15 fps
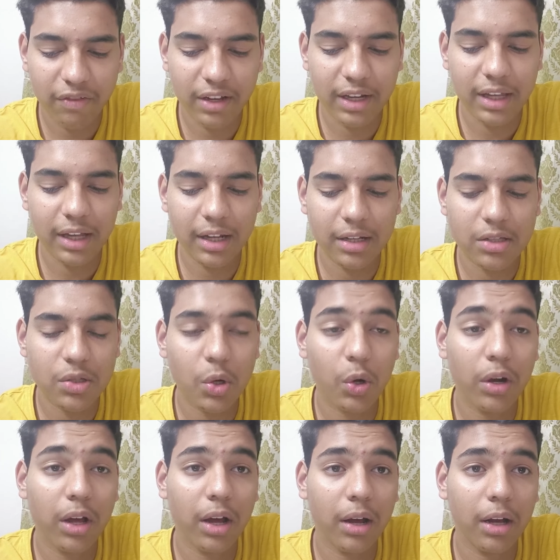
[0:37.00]
Will Young
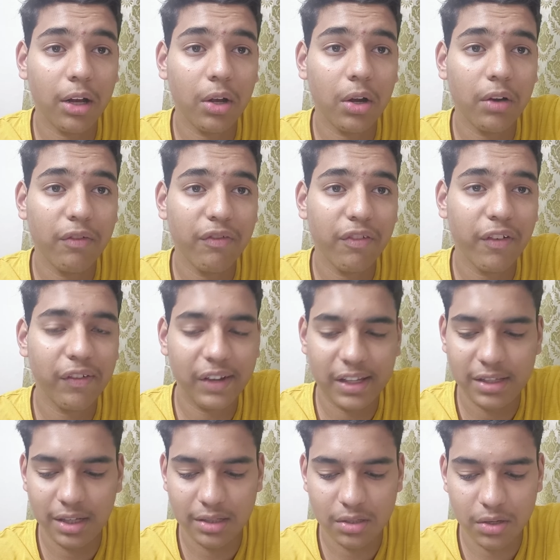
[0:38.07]
scored a good
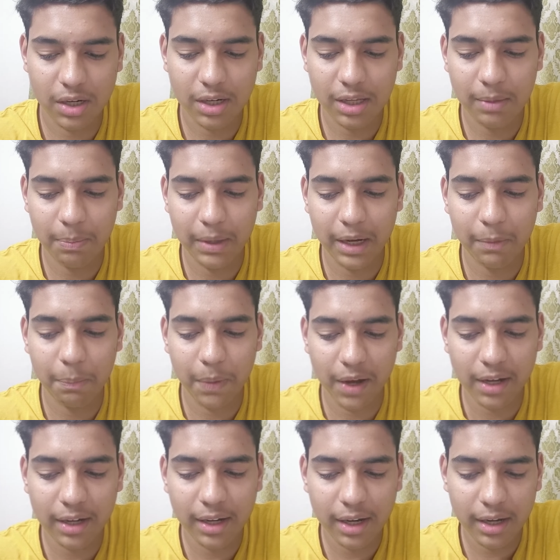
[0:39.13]
56 runs. He played
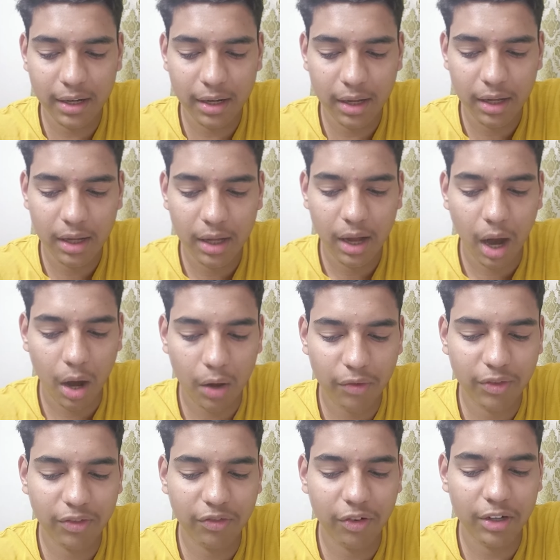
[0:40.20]
brilliant out
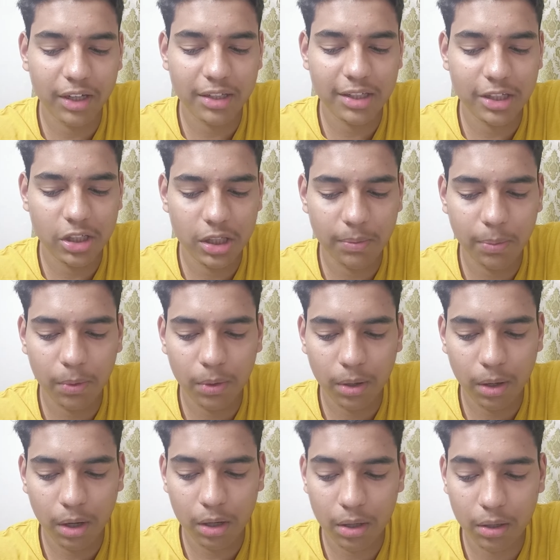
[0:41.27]
of the 46
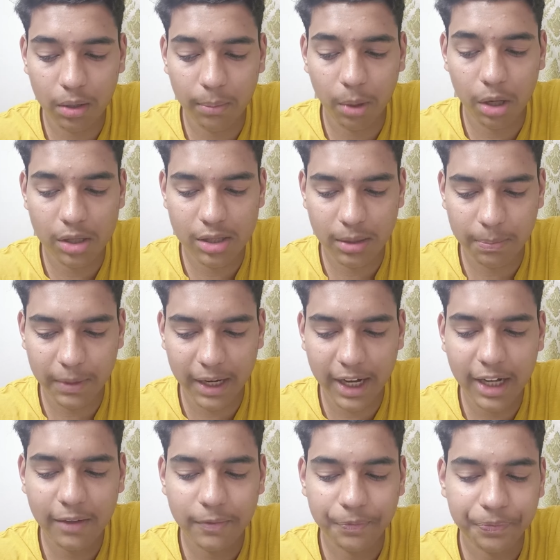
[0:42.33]
balls he
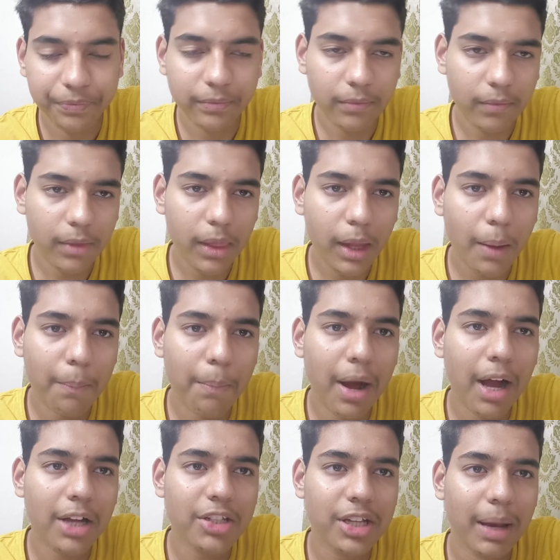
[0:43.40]
played.
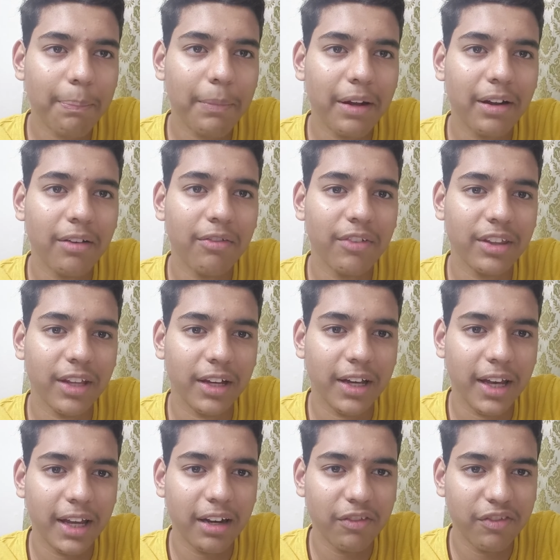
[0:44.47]
Mark Chapman with
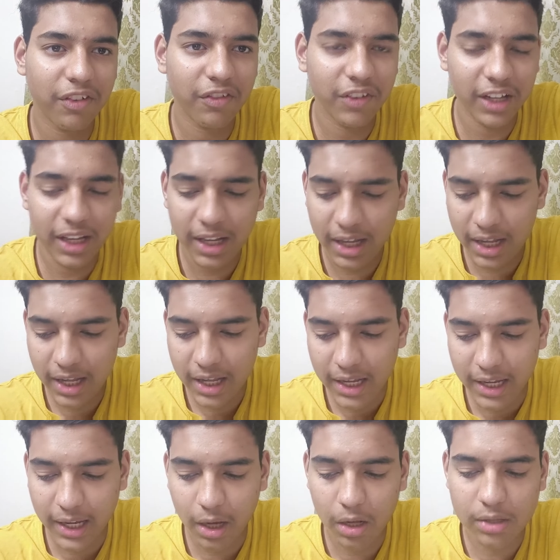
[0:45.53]
again a 50.
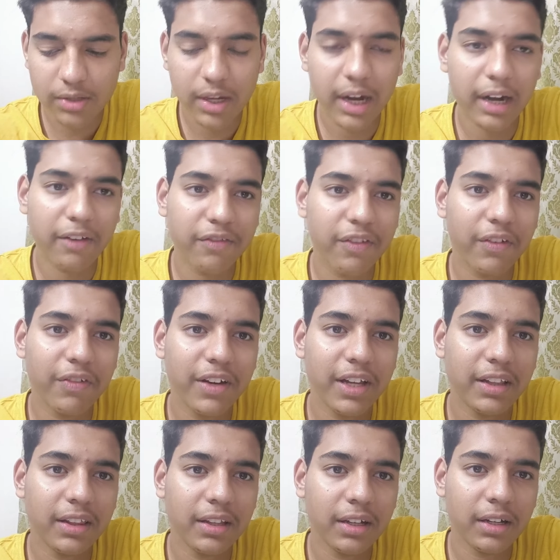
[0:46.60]
He also had a
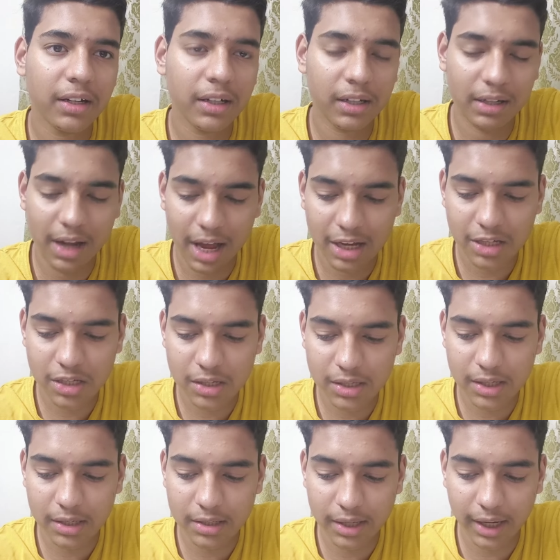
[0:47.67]
50 in the
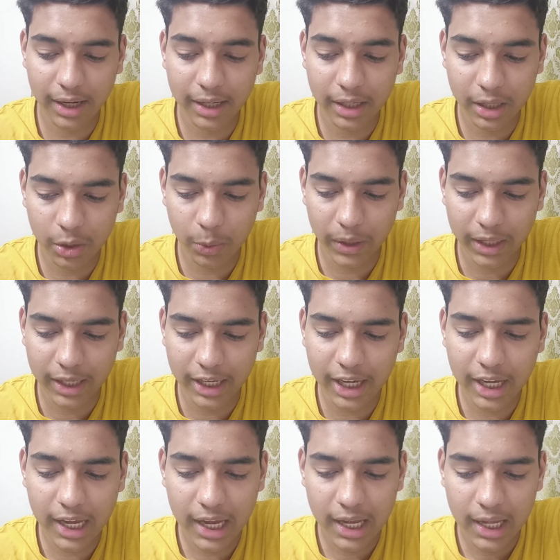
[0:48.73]
last second
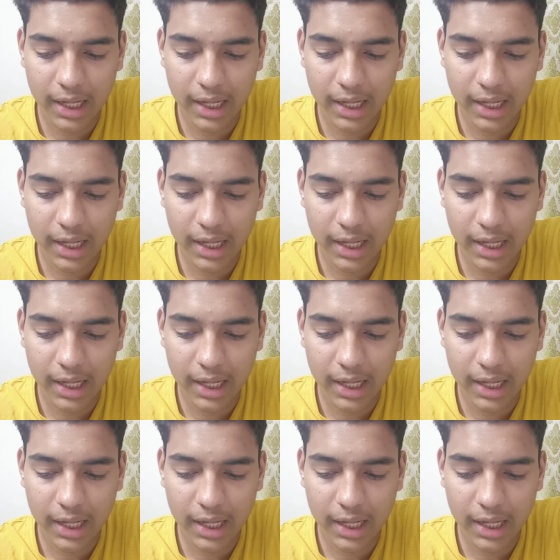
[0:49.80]
T20.